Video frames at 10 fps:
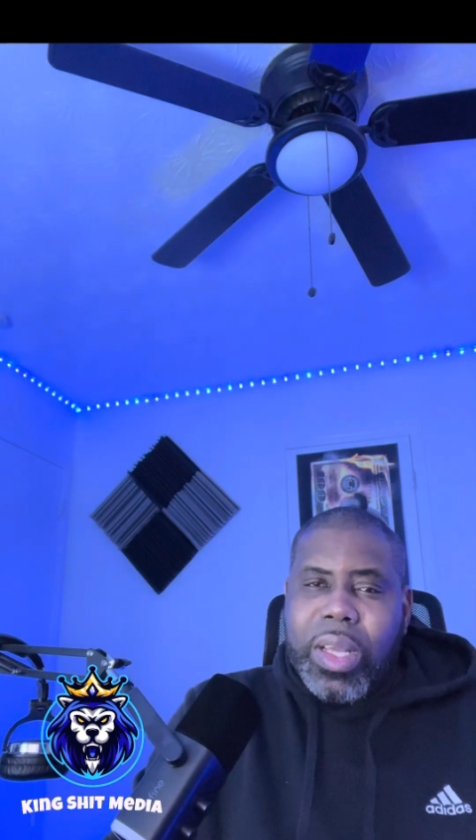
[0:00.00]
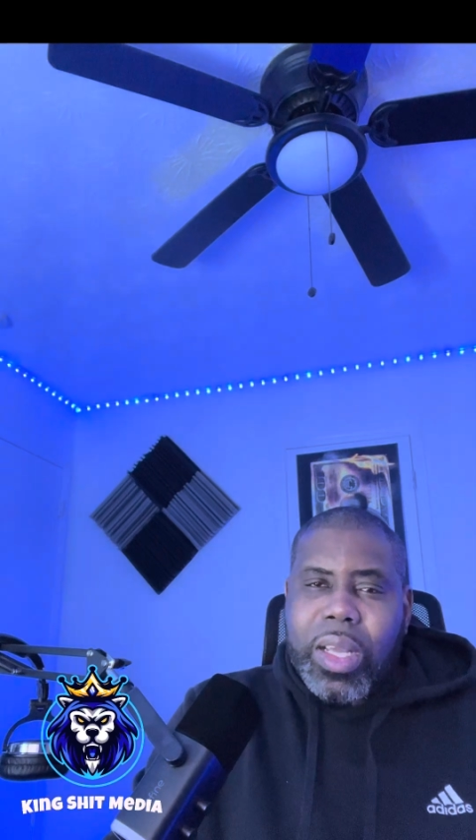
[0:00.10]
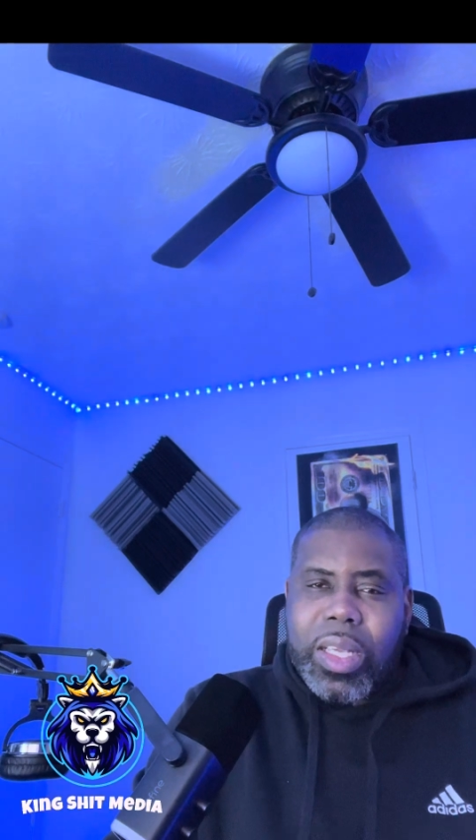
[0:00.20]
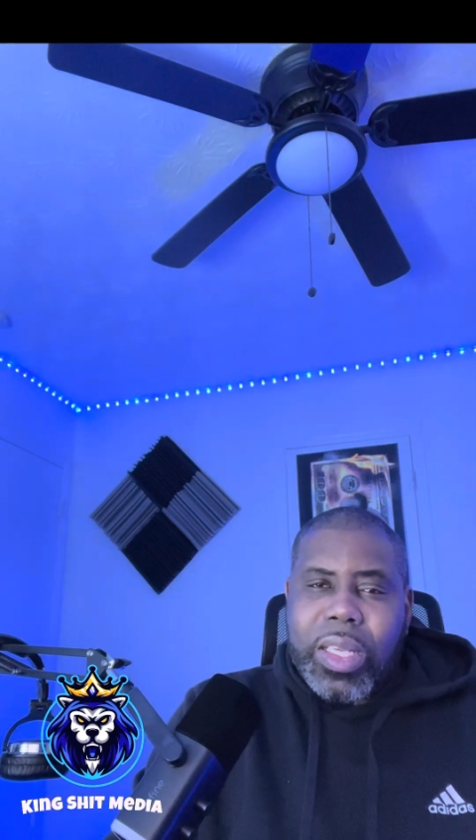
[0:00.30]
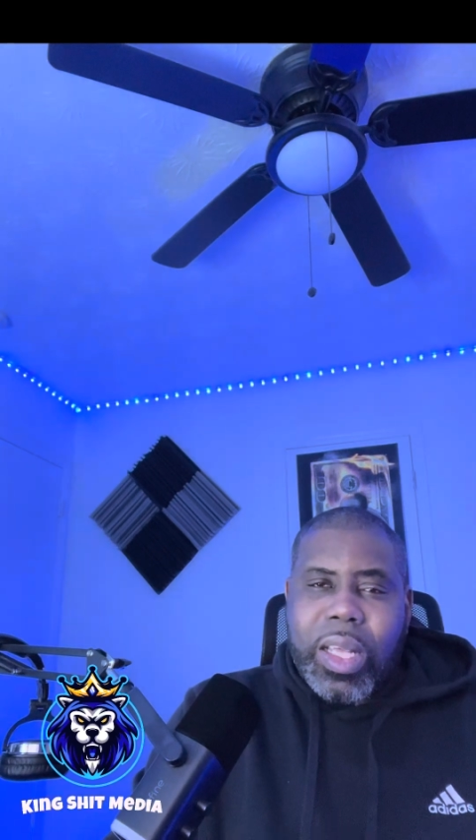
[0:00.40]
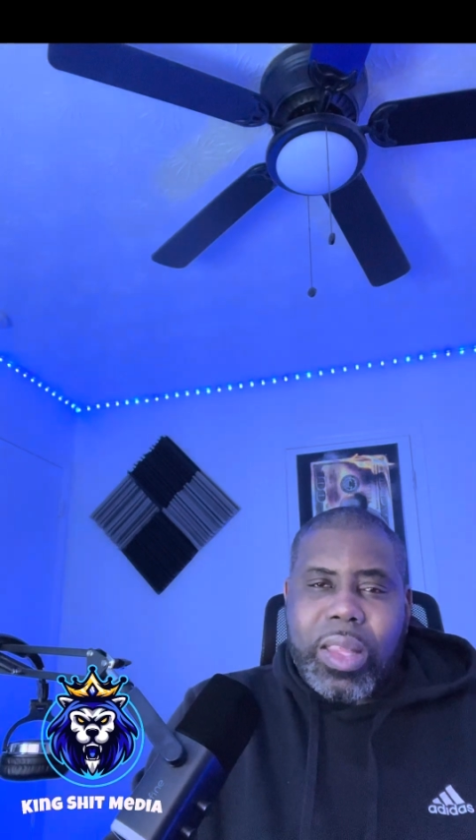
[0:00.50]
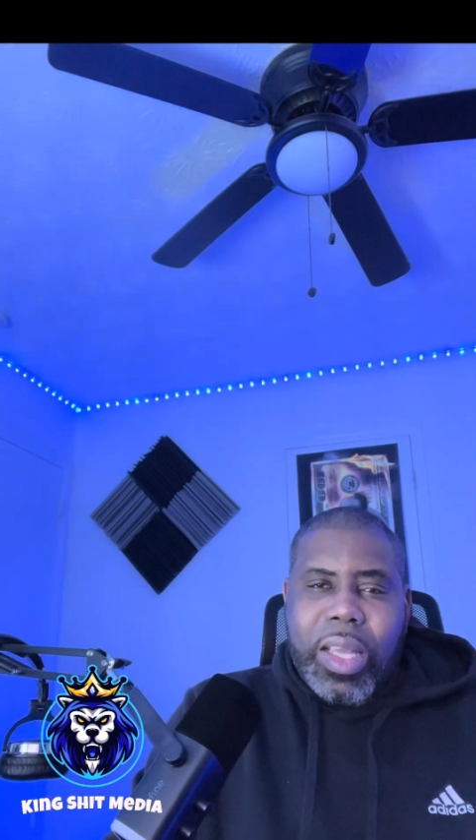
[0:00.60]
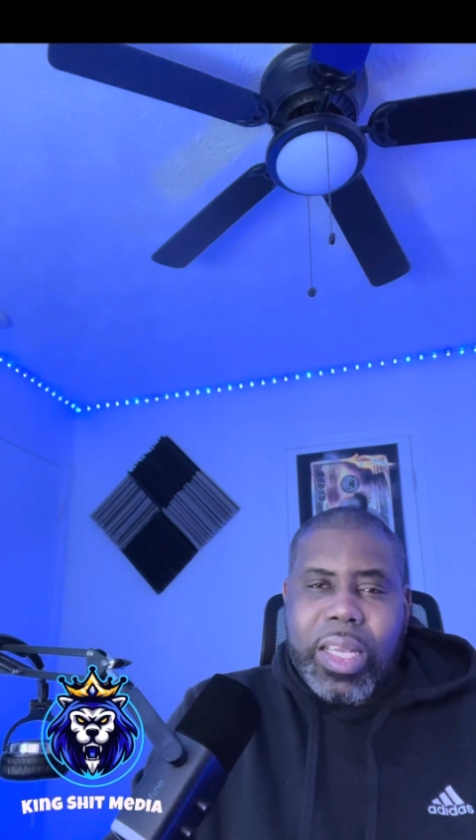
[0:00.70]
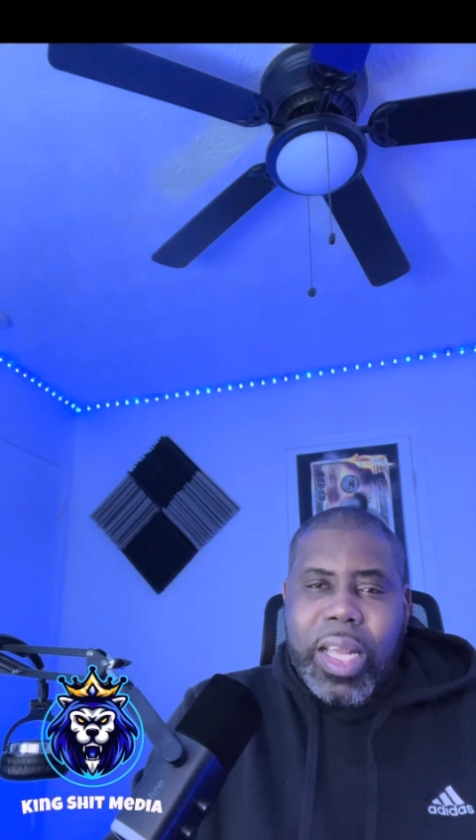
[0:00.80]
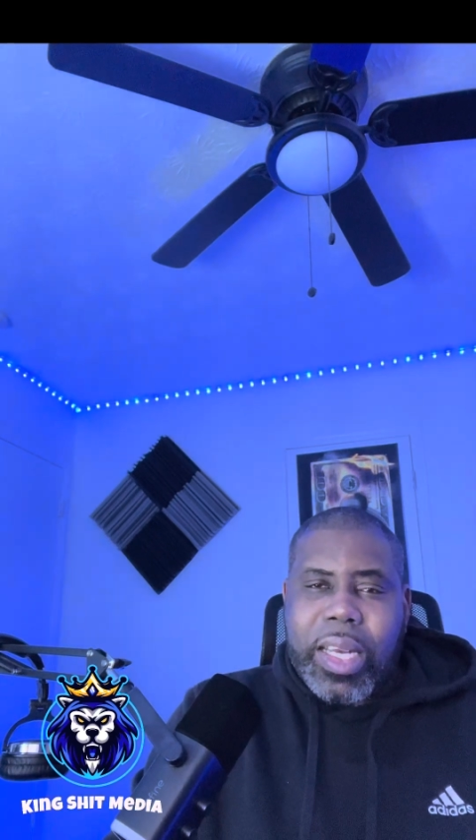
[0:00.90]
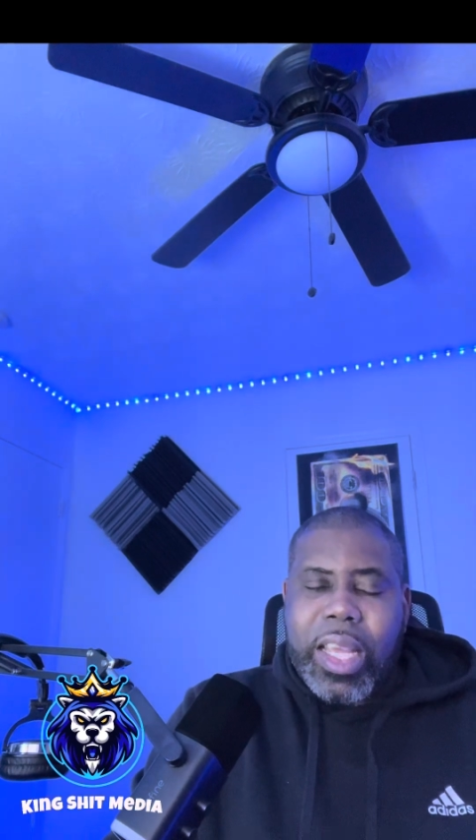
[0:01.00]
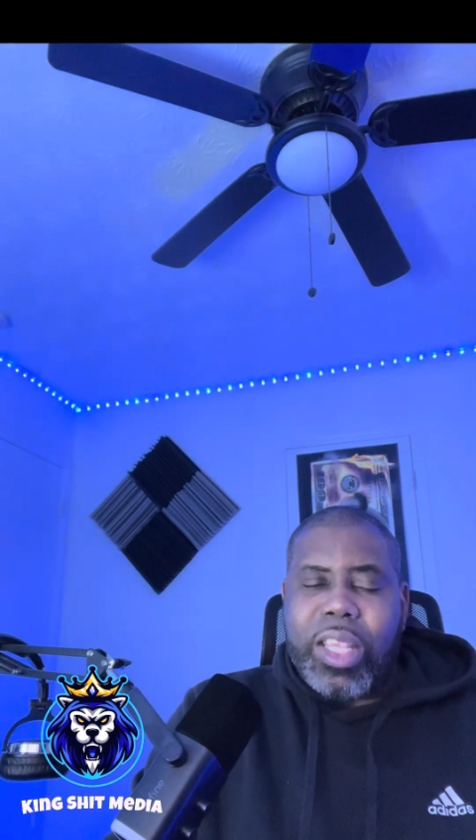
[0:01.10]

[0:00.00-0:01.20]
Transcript: and things like that.